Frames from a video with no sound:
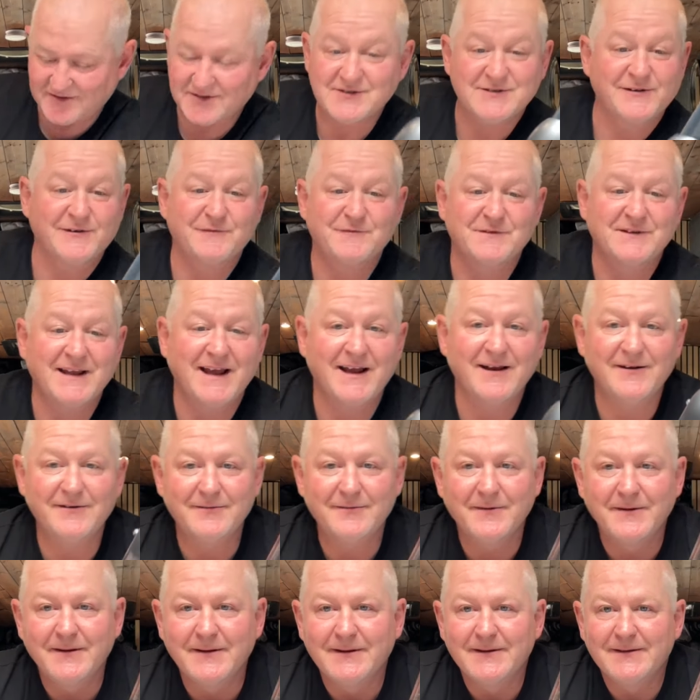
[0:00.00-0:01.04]
stuff down
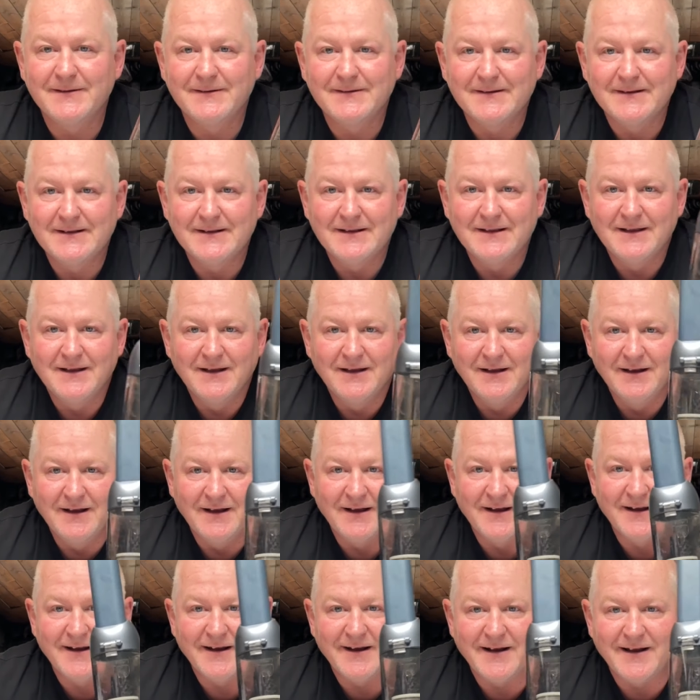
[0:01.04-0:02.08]

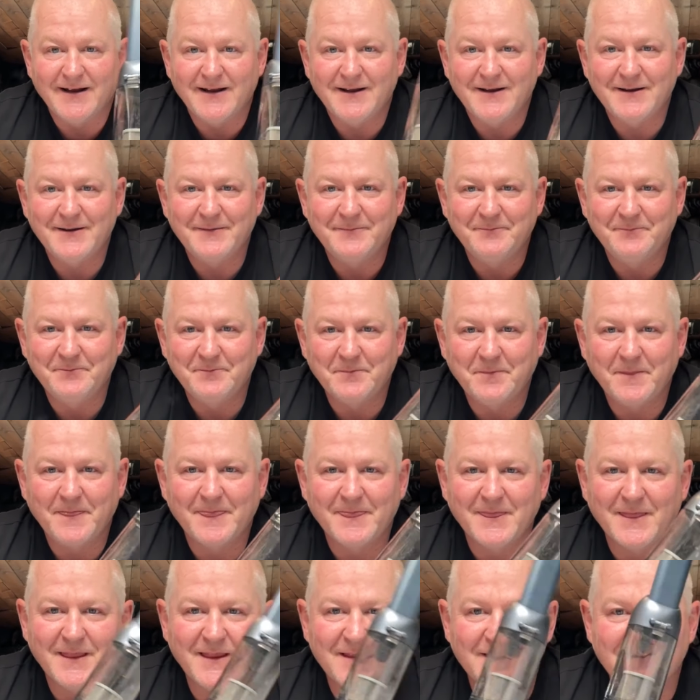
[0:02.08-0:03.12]

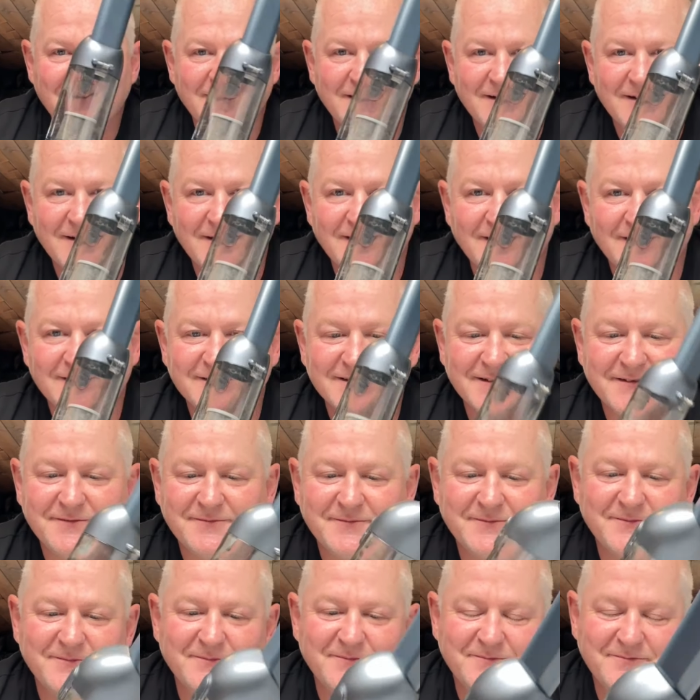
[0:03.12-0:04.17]
on the
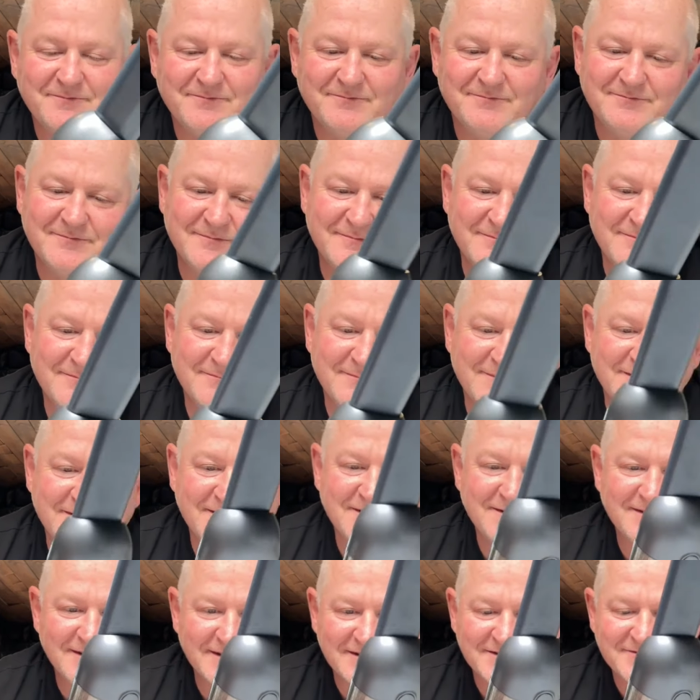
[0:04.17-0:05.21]

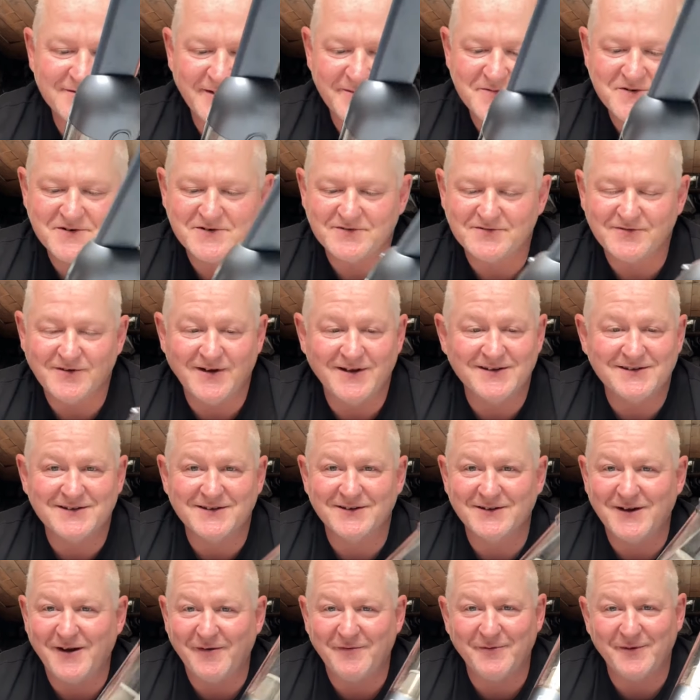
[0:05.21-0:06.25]
description. Also,
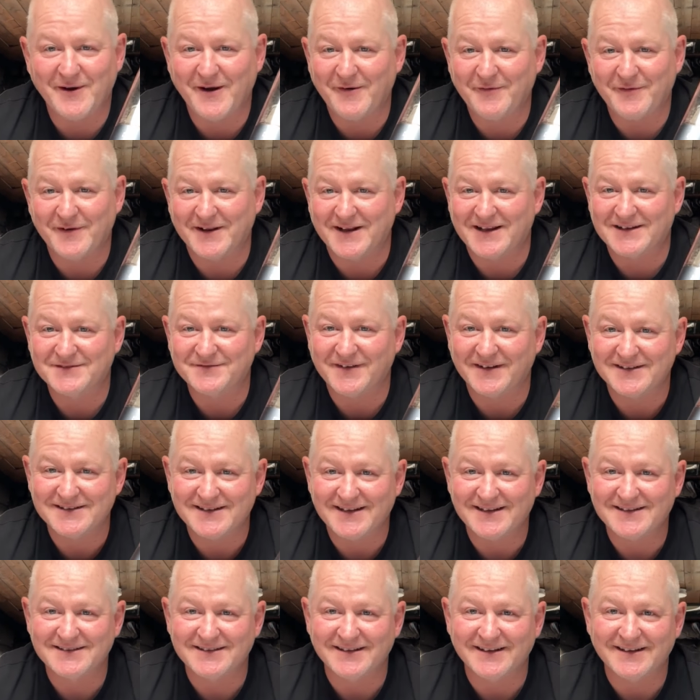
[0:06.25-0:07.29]
I think that's
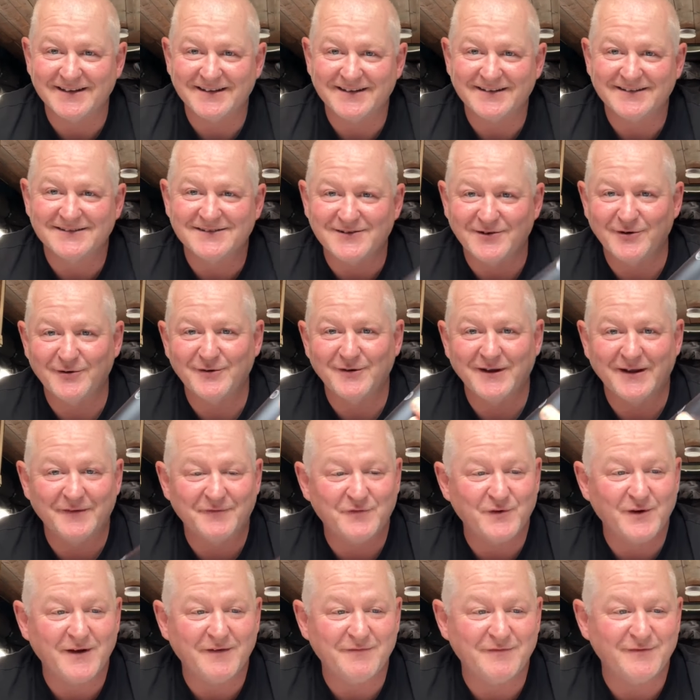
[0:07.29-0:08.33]
fantastic. So if
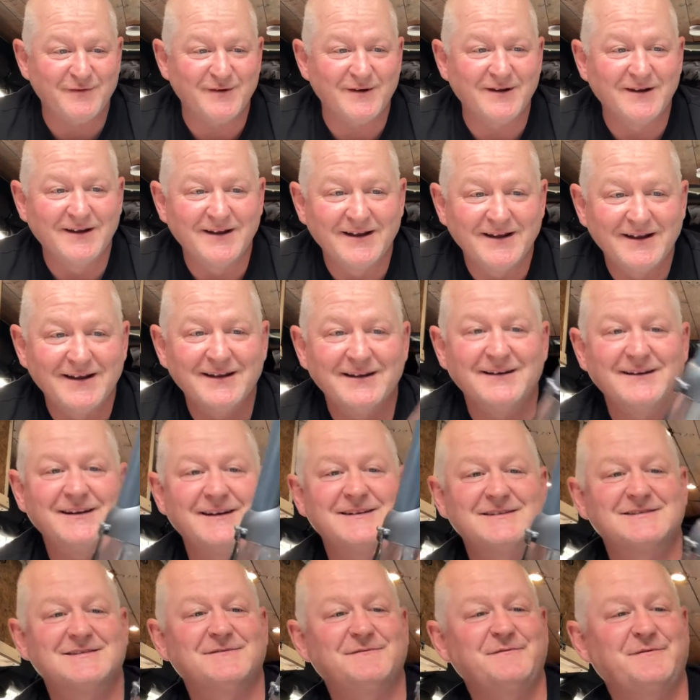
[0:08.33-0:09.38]
you ever
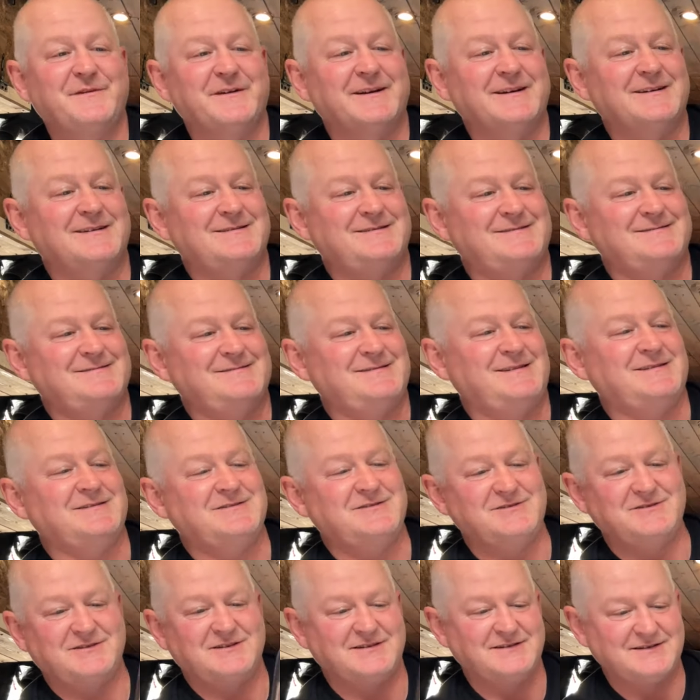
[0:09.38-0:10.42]
need something that's
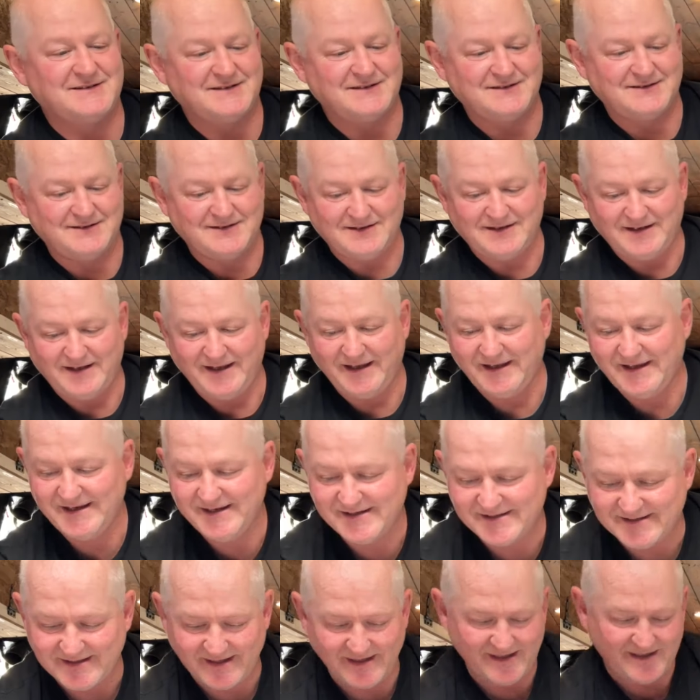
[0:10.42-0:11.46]
just
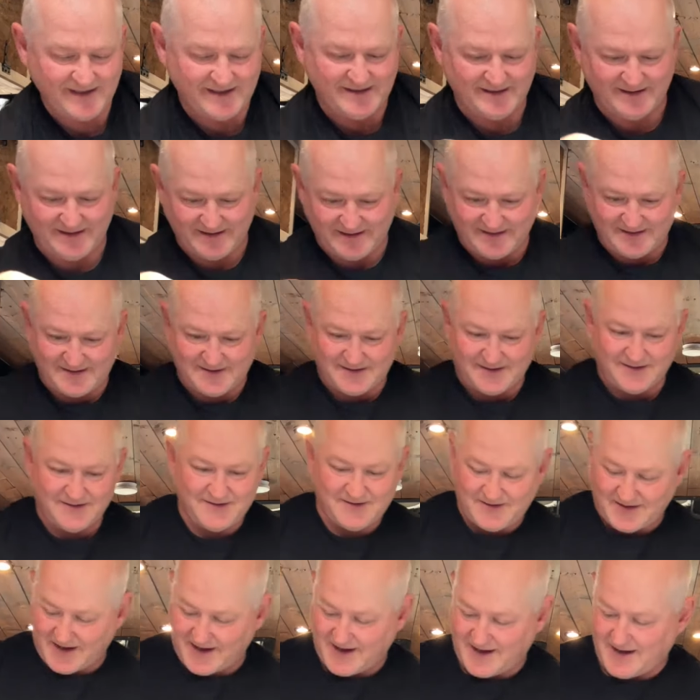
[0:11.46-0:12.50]
easy
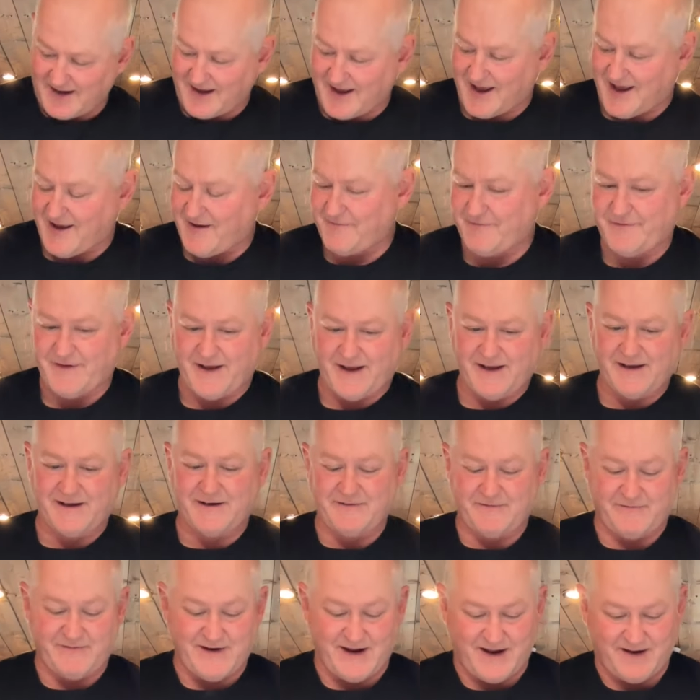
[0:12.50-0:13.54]
to have hanging
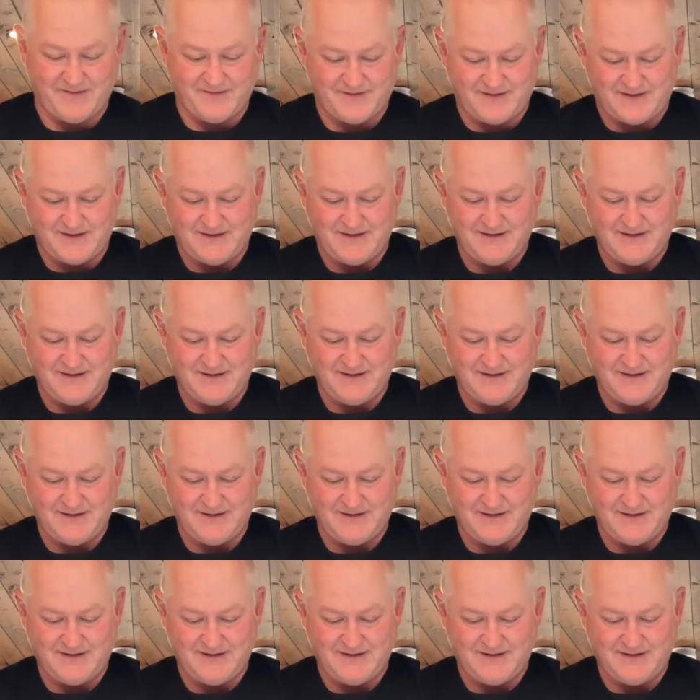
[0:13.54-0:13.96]
around,